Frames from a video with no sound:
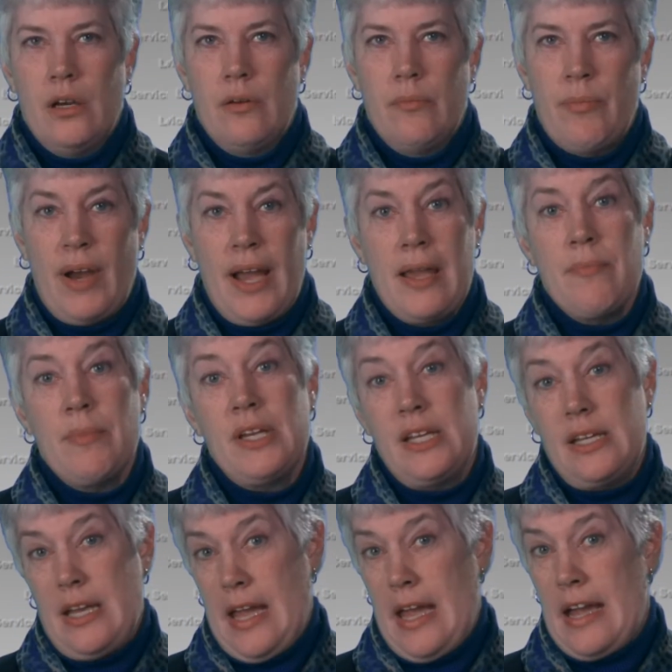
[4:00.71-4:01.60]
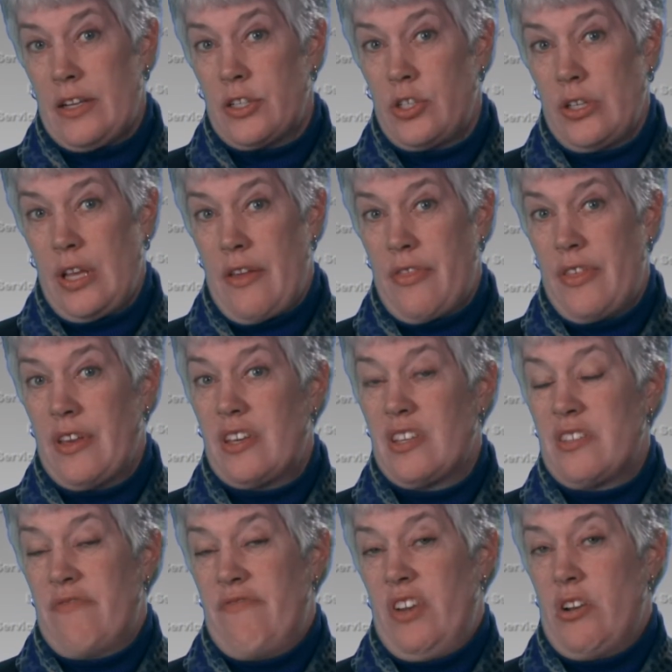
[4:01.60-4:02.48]
MyMedia actually I think
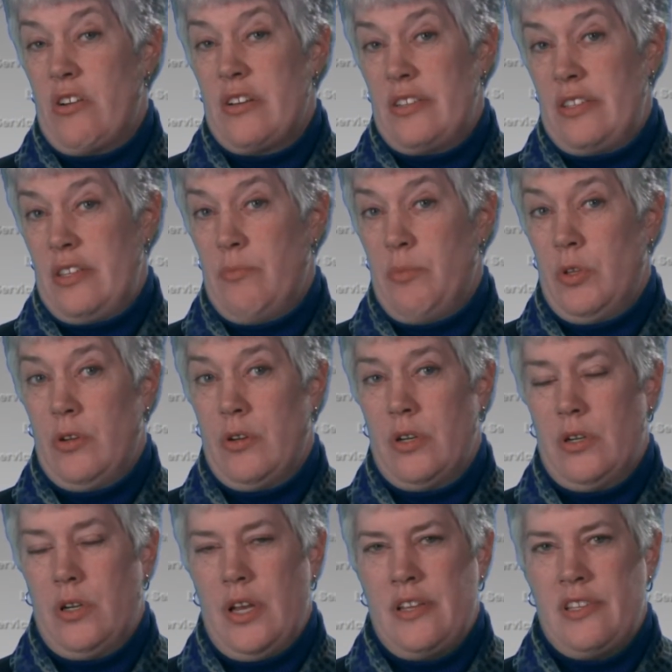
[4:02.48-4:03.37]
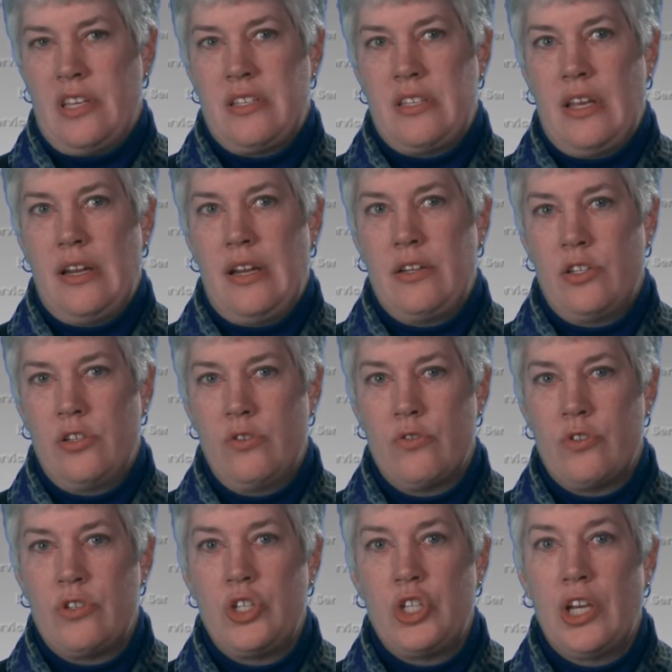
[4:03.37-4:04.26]
is very similar. As I said, I'd
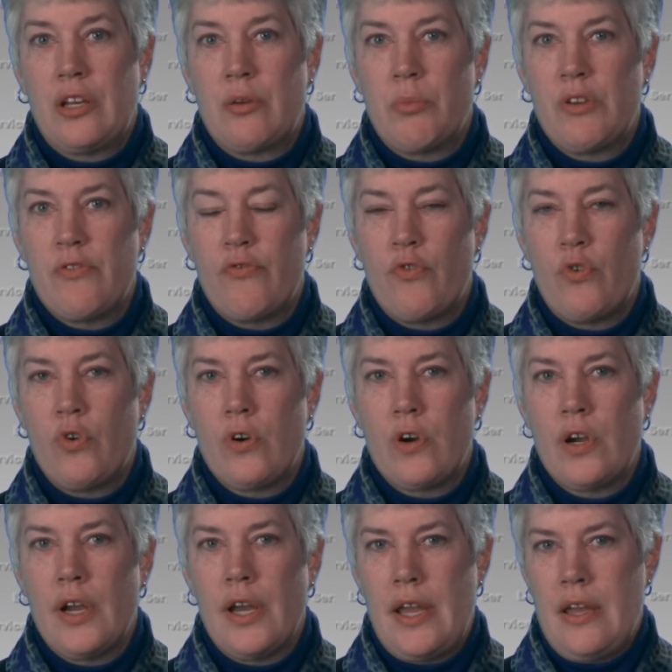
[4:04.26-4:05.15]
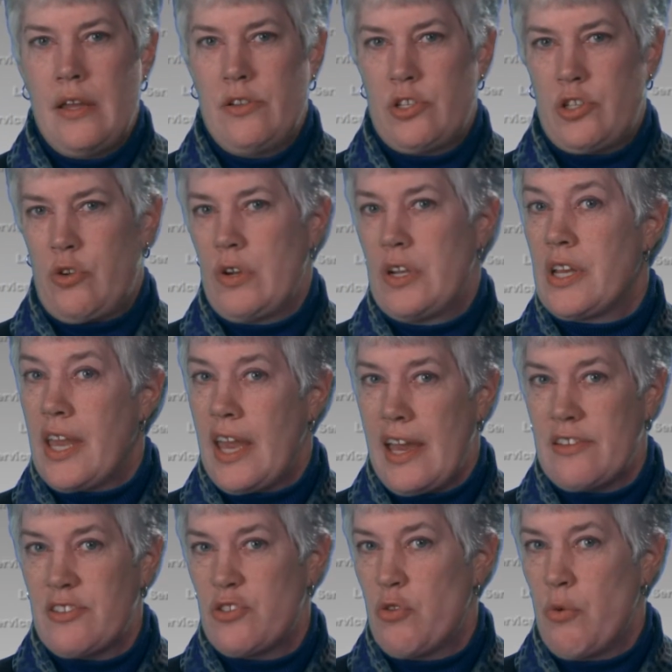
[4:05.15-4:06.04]
used Jing before, and
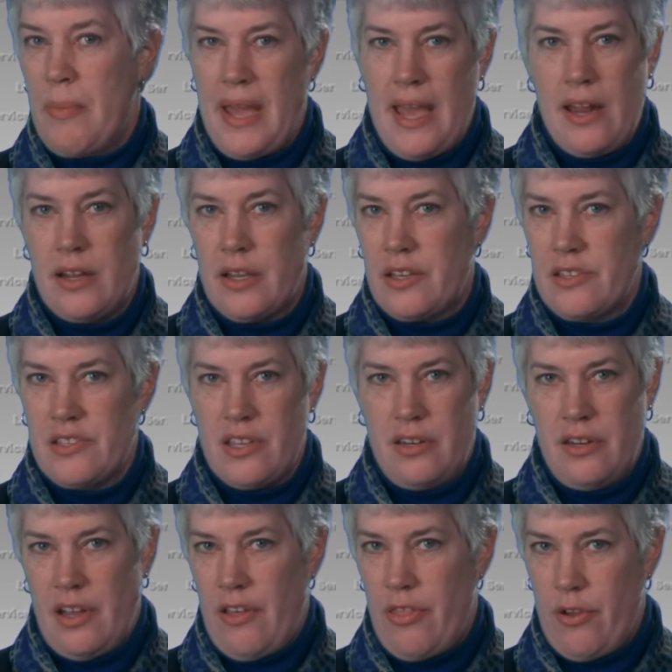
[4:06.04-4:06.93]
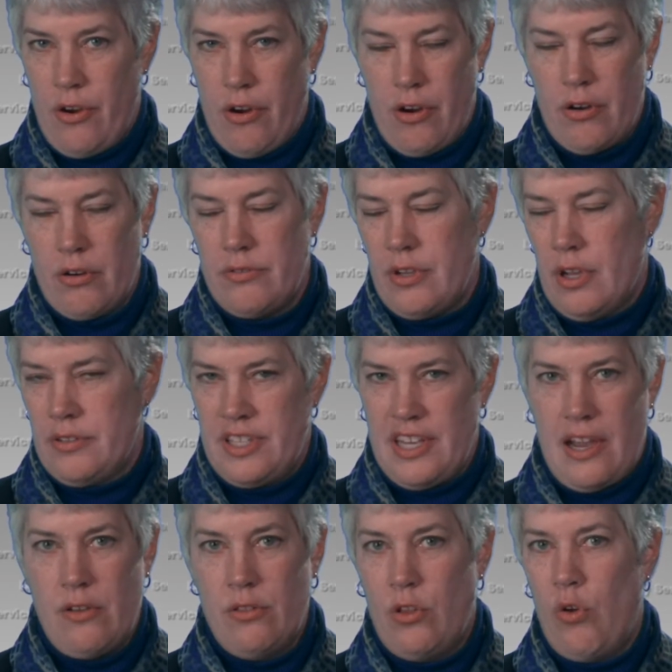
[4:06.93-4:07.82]
Screencast-O-Matic is another
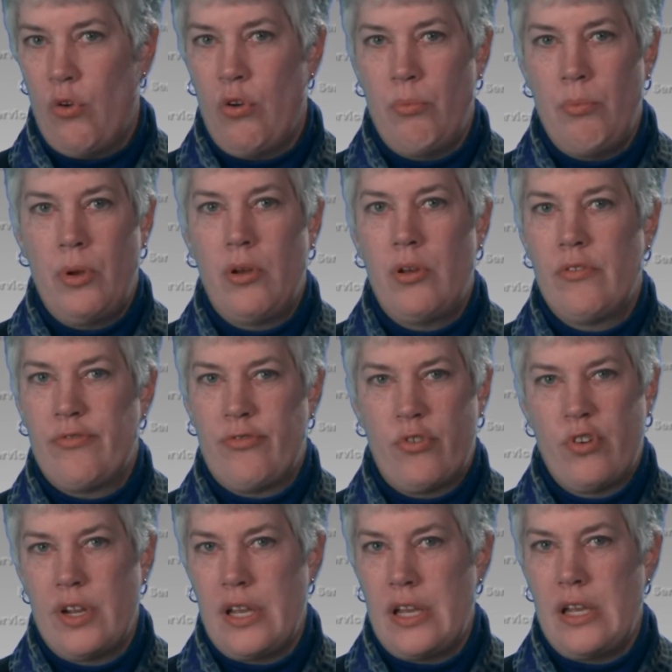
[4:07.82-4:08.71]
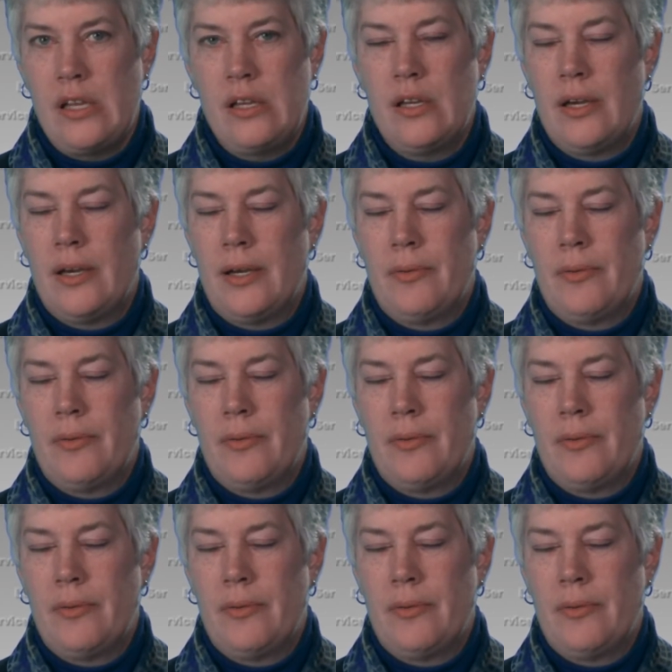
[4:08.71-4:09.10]
downloadable free